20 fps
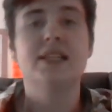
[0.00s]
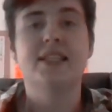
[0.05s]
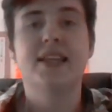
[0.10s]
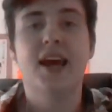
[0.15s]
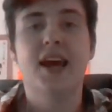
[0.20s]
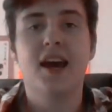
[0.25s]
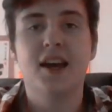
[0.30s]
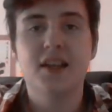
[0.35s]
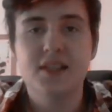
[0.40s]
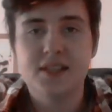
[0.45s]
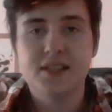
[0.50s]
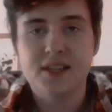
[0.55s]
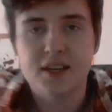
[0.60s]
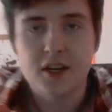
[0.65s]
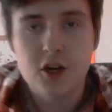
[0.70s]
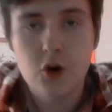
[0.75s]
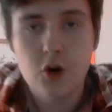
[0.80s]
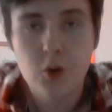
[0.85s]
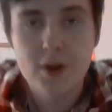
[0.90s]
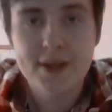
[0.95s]
test
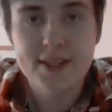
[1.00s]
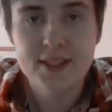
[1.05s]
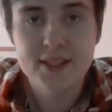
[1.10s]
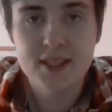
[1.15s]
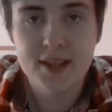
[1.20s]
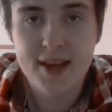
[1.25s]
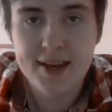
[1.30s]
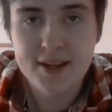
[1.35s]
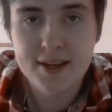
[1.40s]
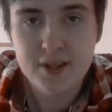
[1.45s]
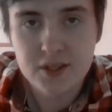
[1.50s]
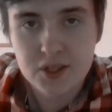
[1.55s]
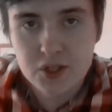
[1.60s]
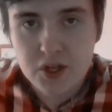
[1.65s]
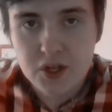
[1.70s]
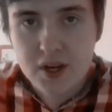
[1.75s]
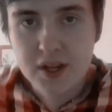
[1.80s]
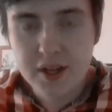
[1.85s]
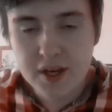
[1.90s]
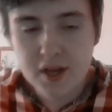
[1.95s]
in Queensland,
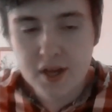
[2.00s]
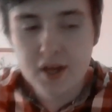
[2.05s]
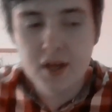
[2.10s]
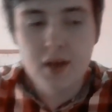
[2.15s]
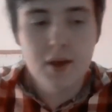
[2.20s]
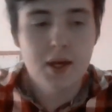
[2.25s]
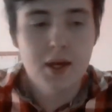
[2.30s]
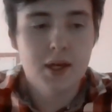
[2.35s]
Australia.